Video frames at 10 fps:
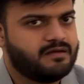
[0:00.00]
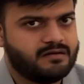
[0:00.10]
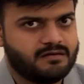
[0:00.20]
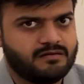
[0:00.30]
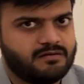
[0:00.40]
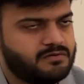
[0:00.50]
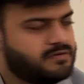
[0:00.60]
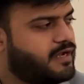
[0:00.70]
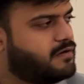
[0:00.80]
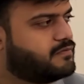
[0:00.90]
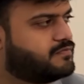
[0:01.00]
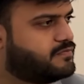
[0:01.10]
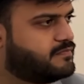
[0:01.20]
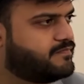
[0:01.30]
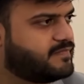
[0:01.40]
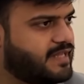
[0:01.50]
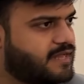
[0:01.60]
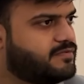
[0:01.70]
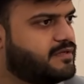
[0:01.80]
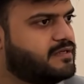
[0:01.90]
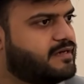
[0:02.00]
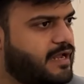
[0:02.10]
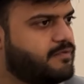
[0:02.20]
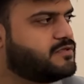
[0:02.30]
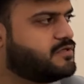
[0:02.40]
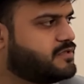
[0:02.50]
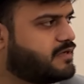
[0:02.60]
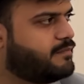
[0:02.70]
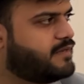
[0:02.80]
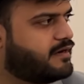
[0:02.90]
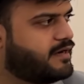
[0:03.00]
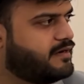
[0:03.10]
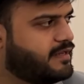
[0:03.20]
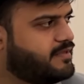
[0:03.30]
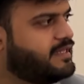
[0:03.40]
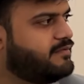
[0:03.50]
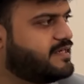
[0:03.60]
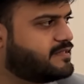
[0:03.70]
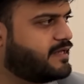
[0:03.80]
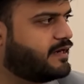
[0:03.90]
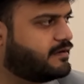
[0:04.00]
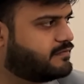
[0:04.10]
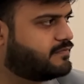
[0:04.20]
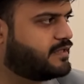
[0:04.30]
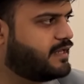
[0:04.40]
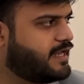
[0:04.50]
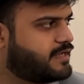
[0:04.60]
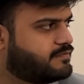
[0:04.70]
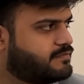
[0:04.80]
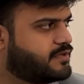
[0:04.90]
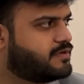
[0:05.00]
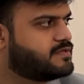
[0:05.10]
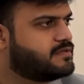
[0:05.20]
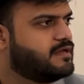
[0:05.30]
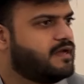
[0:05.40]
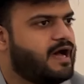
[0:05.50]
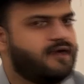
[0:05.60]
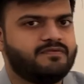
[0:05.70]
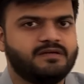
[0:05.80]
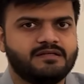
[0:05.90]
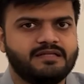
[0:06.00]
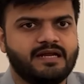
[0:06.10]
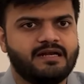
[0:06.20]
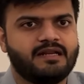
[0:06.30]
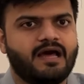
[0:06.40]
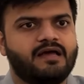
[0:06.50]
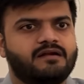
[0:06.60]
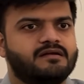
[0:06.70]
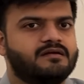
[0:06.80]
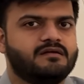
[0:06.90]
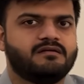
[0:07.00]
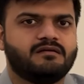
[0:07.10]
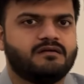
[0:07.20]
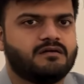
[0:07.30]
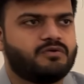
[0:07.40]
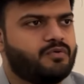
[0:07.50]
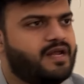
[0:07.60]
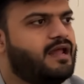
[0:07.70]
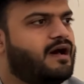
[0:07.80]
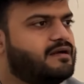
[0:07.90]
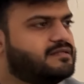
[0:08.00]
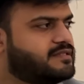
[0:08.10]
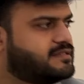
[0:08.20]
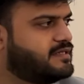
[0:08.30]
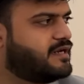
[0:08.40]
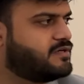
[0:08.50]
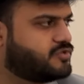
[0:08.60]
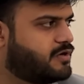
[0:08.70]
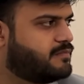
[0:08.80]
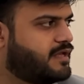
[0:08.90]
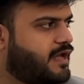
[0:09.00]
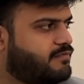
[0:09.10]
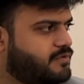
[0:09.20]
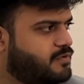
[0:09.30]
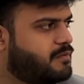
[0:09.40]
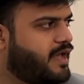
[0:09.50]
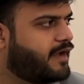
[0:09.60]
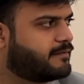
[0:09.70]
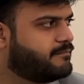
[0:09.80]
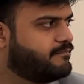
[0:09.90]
you know, kind of, that's where the drivers also come in, right? Even they were scared for their life, because after the entire 12-hour, 16-hour job, they have to go back.